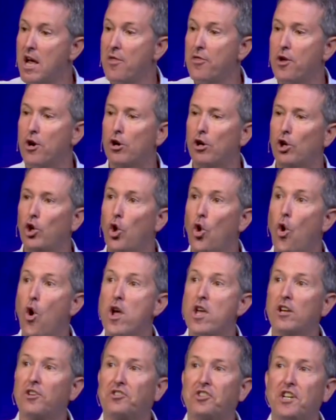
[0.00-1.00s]
their
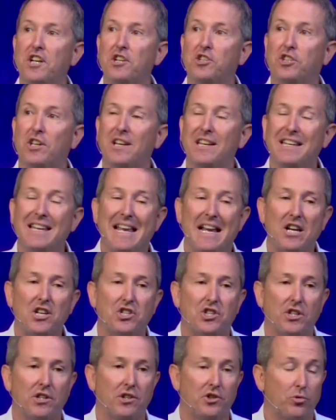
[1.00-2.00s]
loyalty to
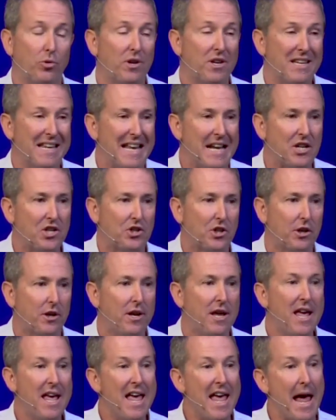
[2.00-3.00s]
nation, to a nation.
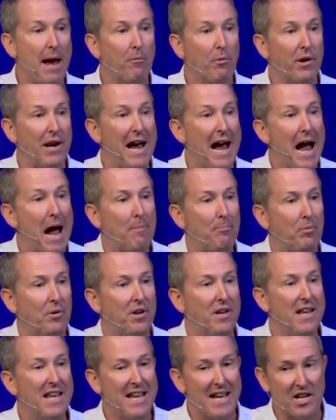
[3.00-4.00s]
And what
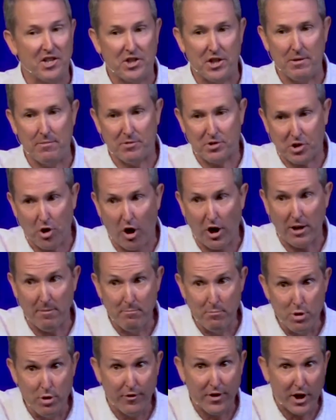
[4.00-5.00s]
happened is it started
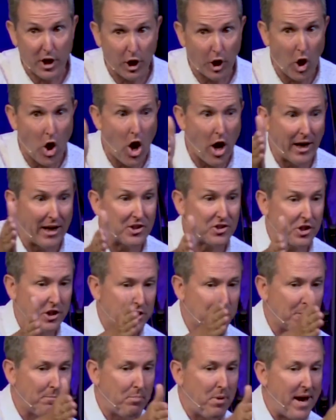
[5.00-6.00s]
moving along at
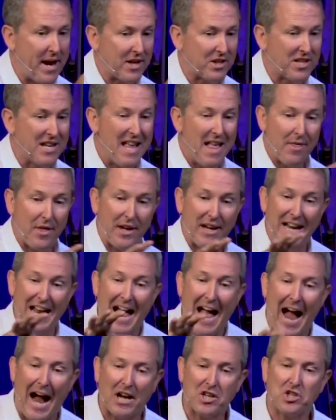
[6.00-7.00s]
such a pace that it
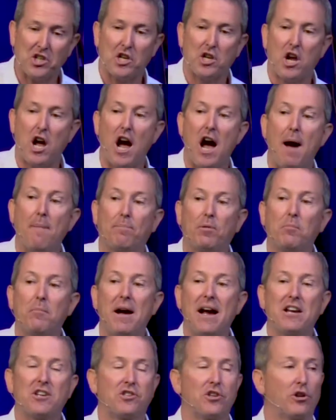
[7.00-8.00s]
actually
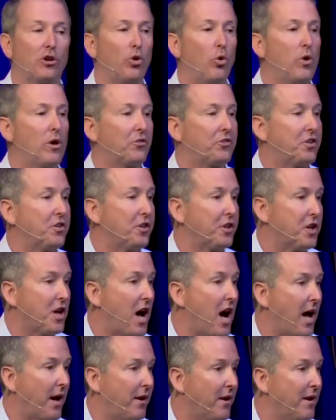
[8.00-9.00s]
compromised their loyalty to
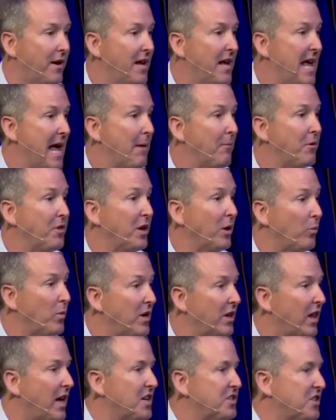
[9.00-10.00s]
God. And when they
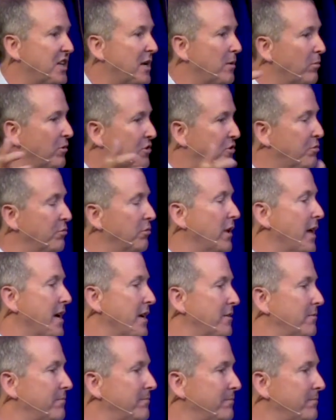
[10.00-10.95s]
realized it, it was too late.